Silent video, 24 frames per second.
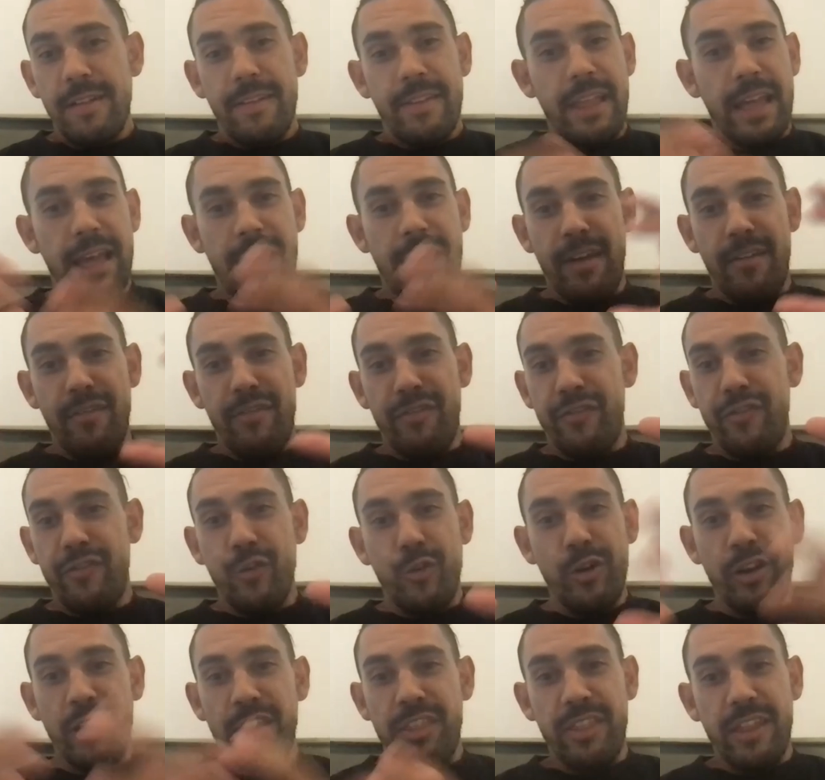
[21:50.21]
of
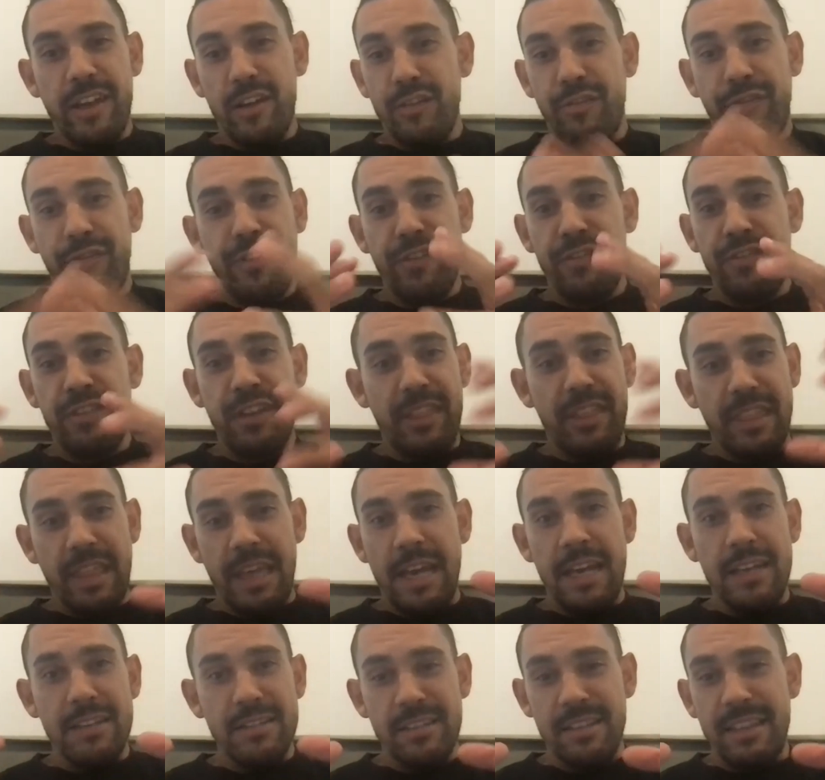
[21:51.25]
40,000,
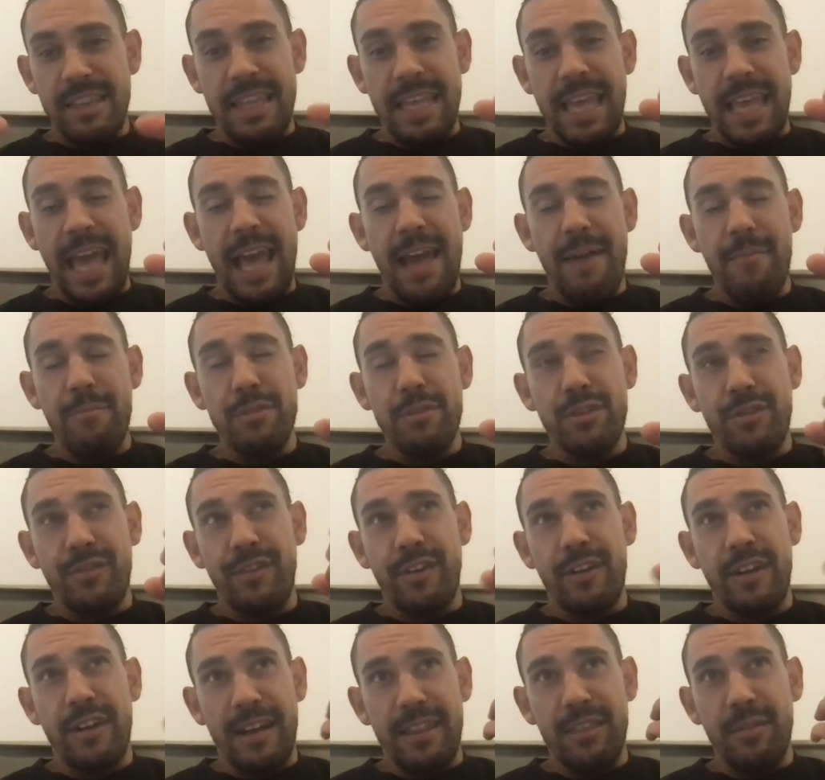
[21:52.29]
50,000, the
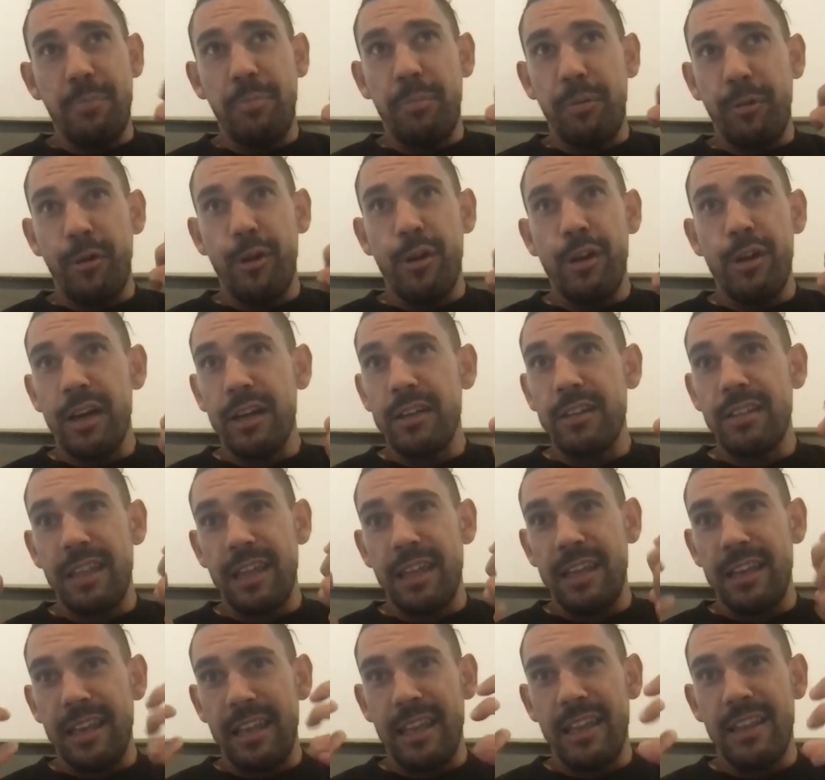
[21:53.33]
atmosphere and the product
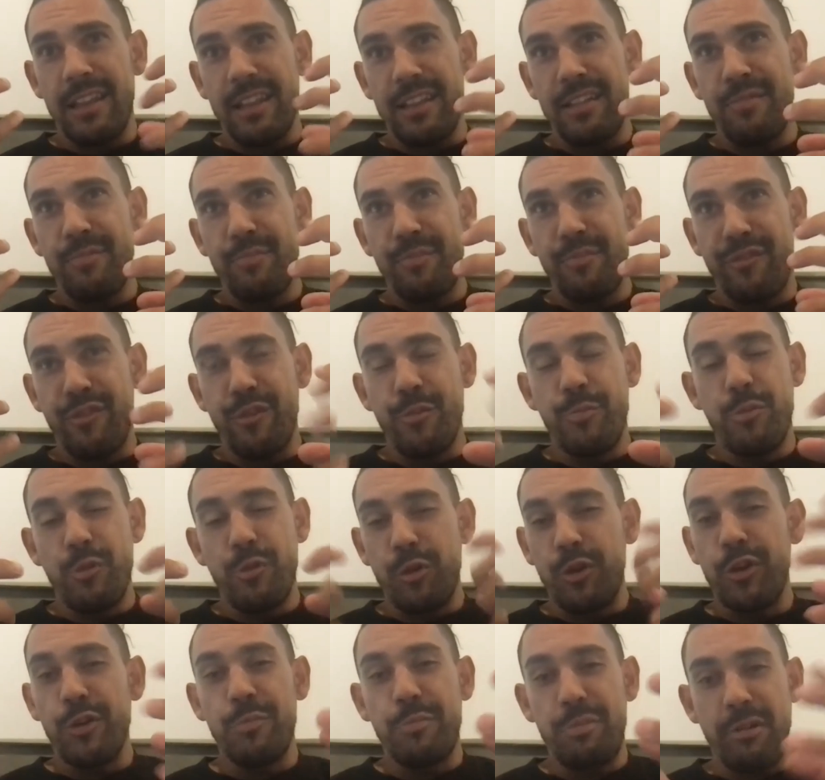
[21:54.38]
that football
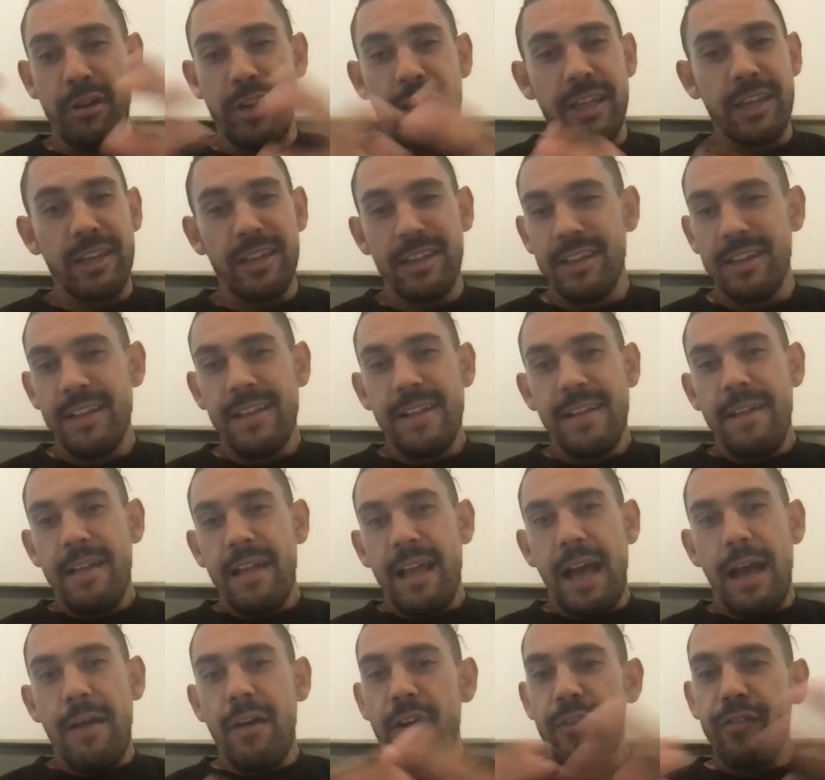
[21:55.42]
could bring.
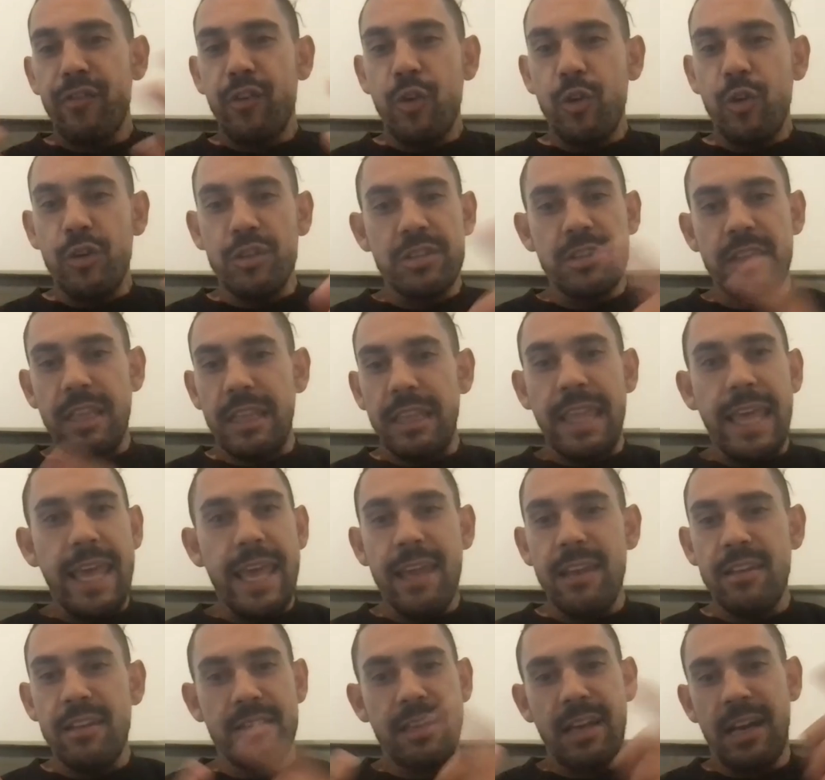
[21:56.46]
Of course, the
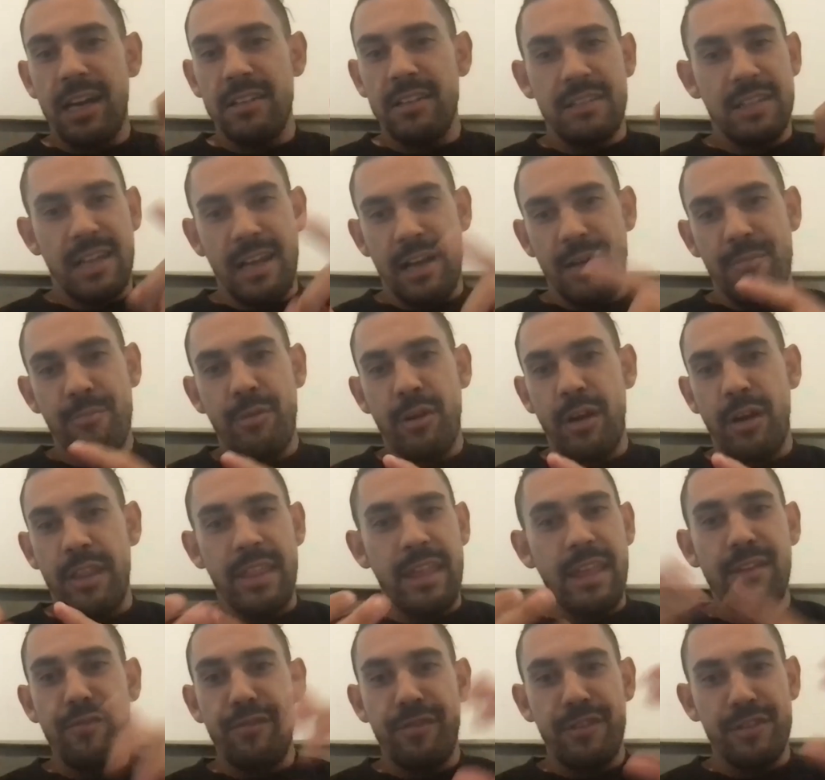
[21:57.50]
land is hard to come by, the
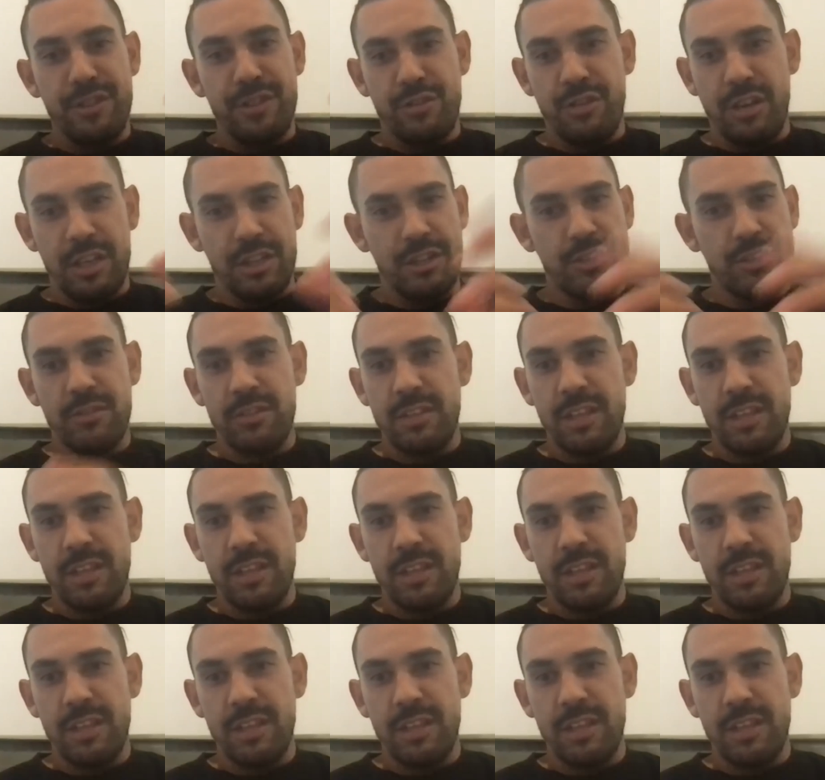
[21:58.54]
infrastructure is